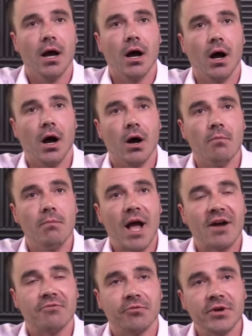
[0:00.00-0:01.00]
um,
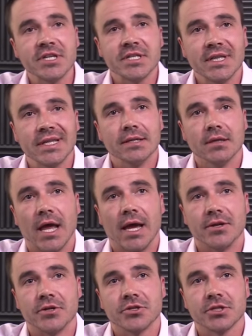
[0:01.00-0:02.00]
have recently
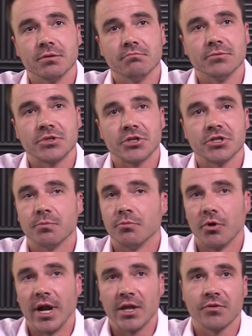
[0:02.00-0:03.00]
led to some to some
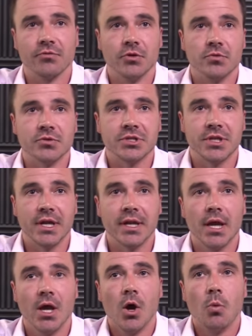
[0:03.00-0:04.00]
breakthroughs that
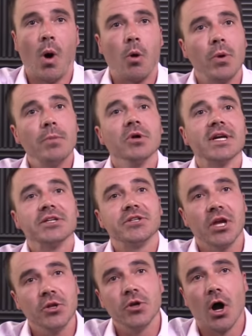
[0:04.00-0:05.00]
while we will
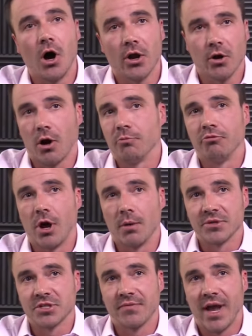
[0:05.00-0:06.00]
continue to honor our
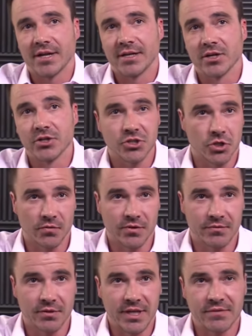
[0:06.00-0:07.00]
promise of acting
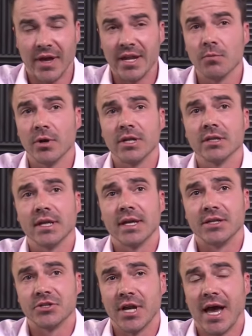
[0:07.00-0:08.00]
conservatively, if anyone in,
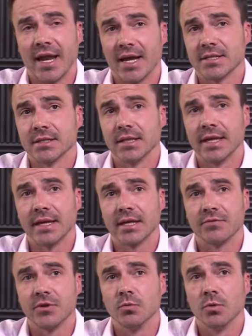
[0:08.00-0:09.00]
in chat has a link,
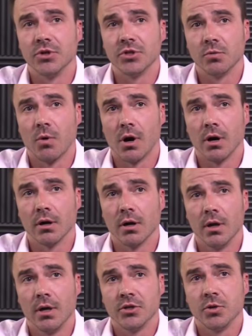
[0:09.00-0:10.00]
if you would, to our
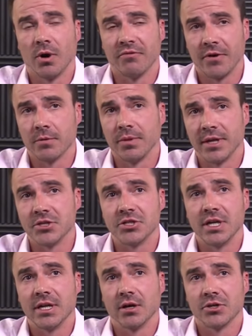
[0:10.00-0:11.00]
to our Fair Play and
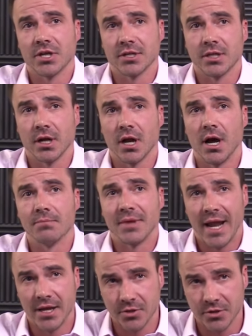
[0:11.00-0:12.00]
Cheating on Chess.com that
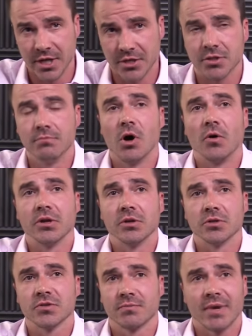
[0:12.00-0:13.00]
has our
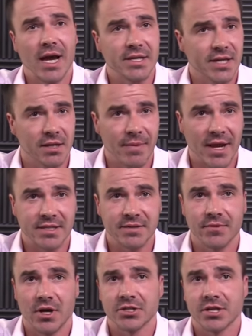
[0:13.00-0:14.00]
testimonials from guys like Maxime
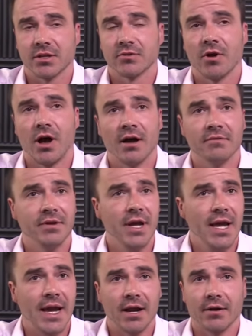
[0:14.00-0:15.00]
Vachier-Lagrave,
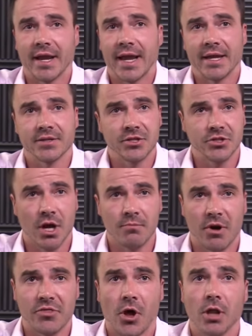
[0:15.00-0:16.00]
Eric Hansen, John
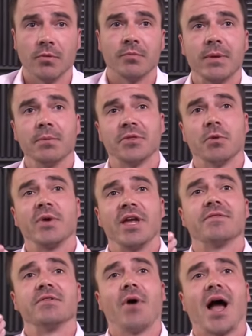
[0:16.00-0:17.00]
Bartholomew, people that we
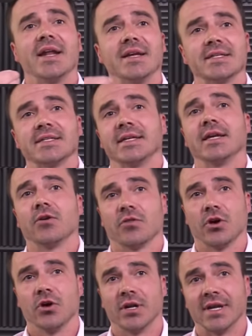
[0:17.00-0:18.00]
have invited to see under the
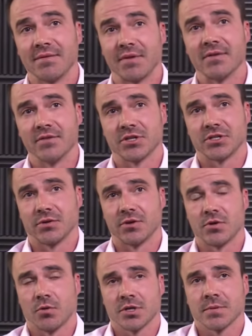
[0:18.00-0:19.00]
hood and have given us their
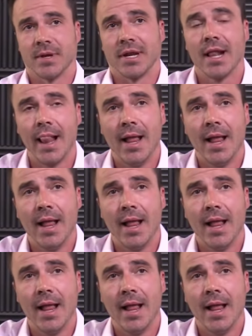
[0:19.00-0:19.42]
endorsement.